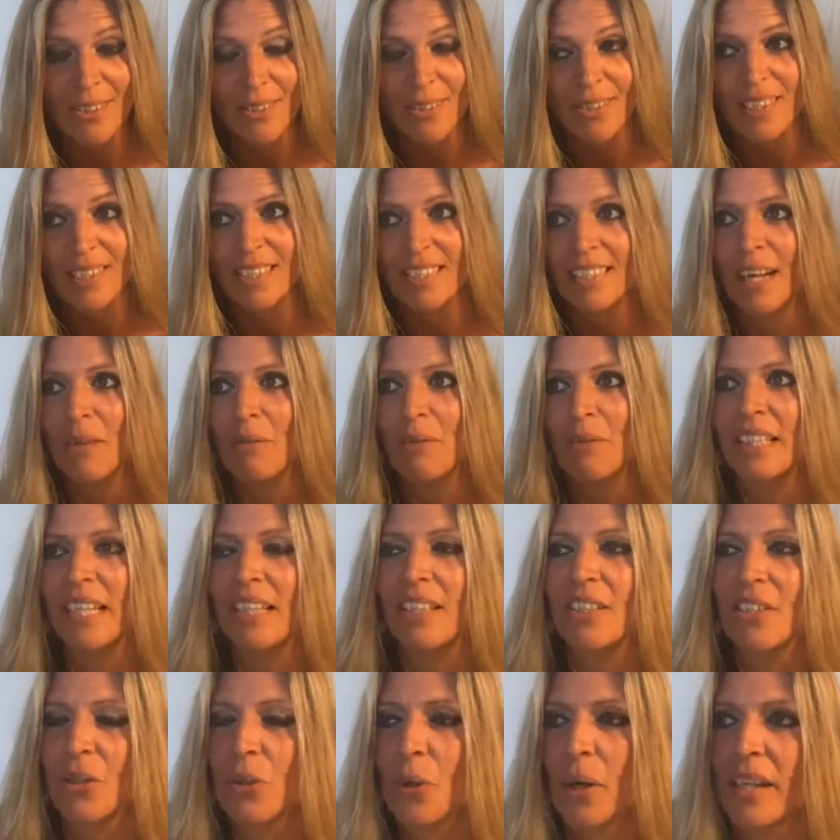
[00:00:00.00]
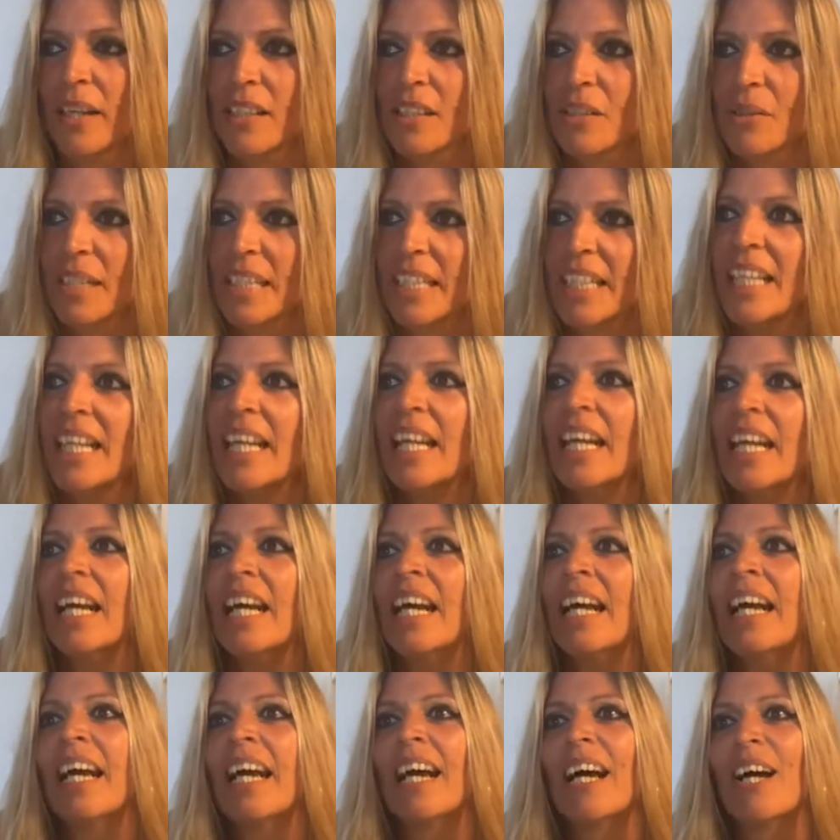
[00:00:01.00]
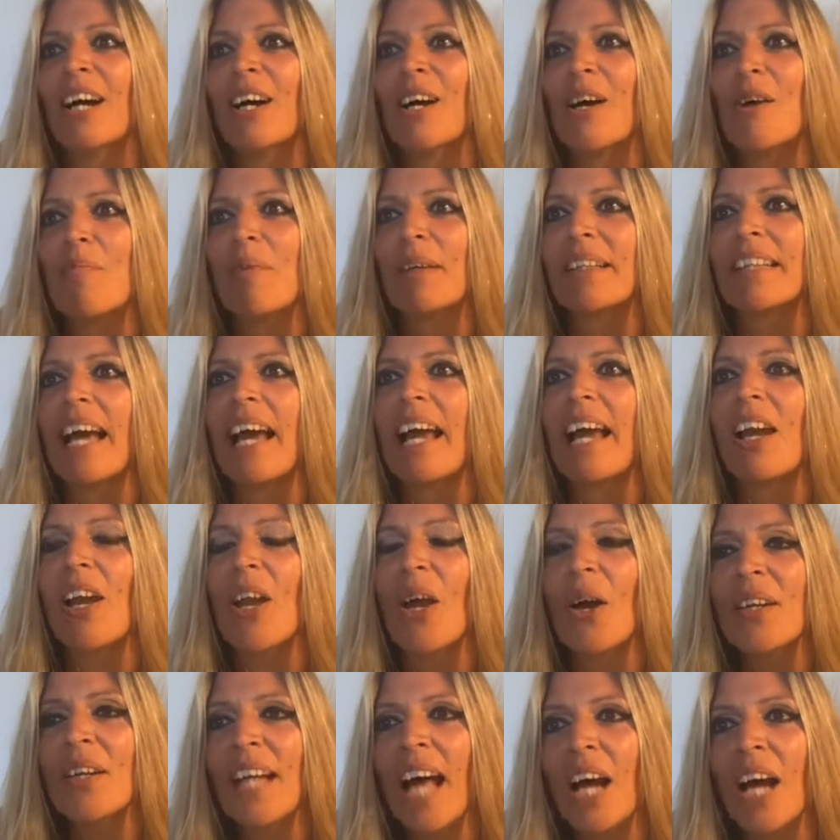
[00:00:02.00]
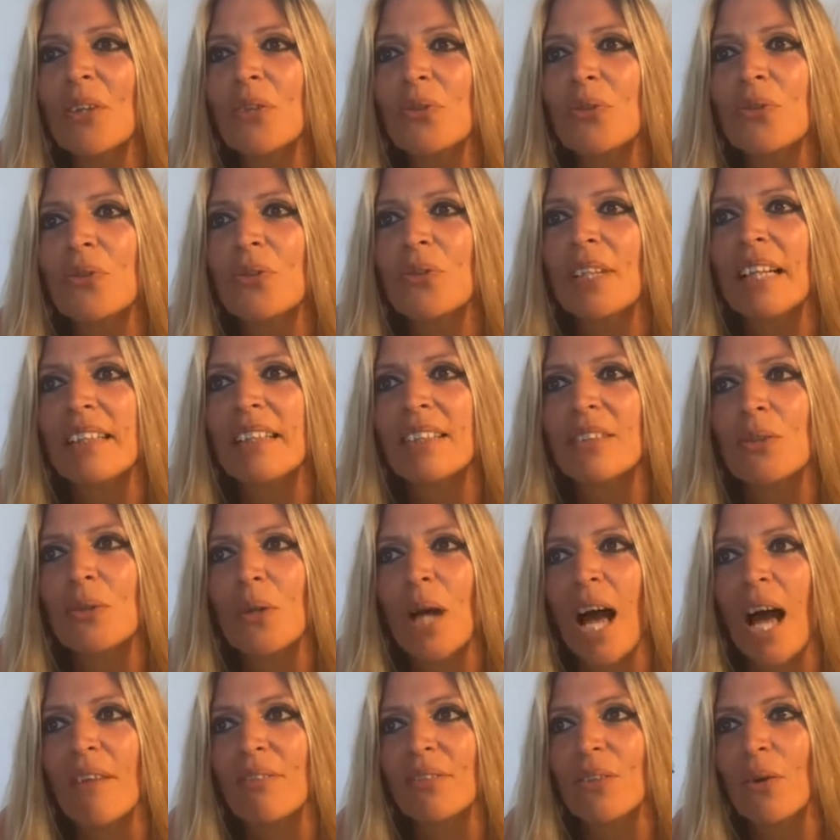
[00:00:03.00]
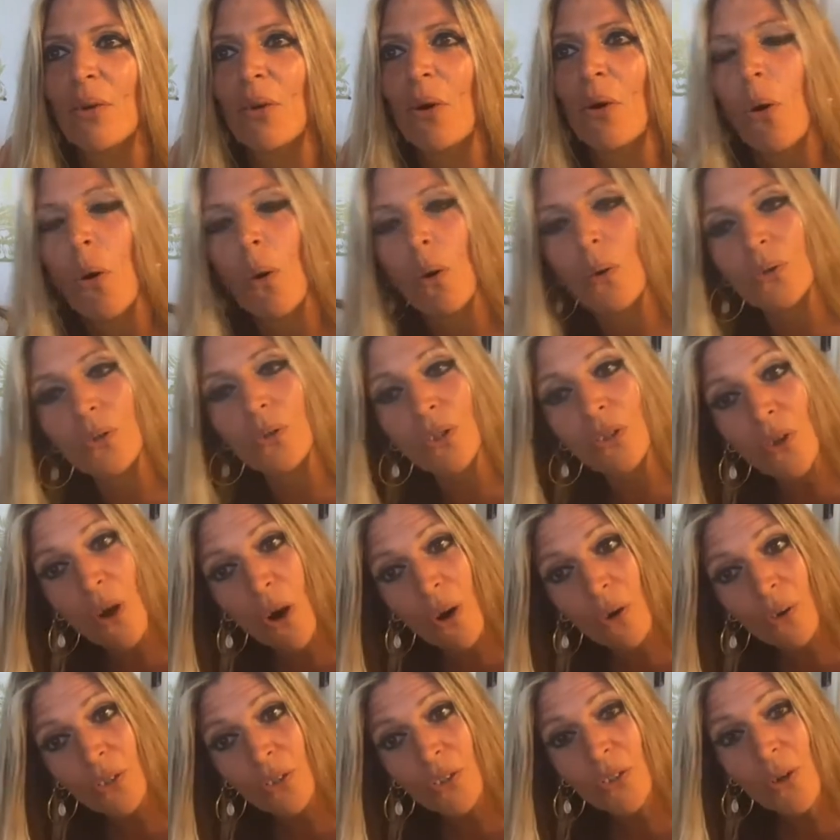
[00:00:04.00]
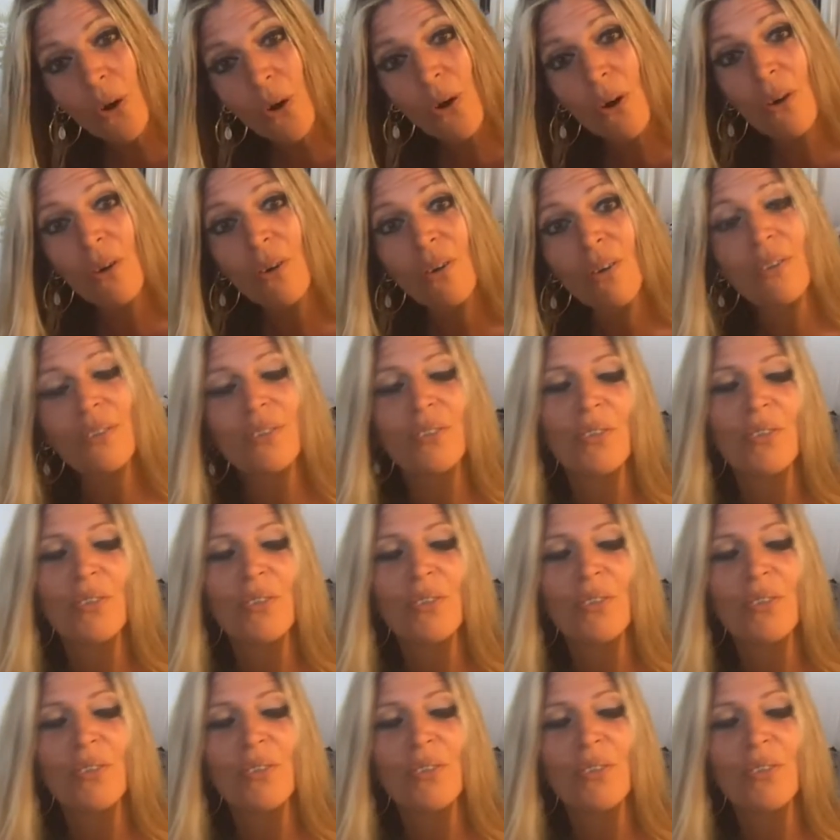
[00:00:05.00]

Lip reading: You see, I would get so angry. But I learned how to know that you have the young souls,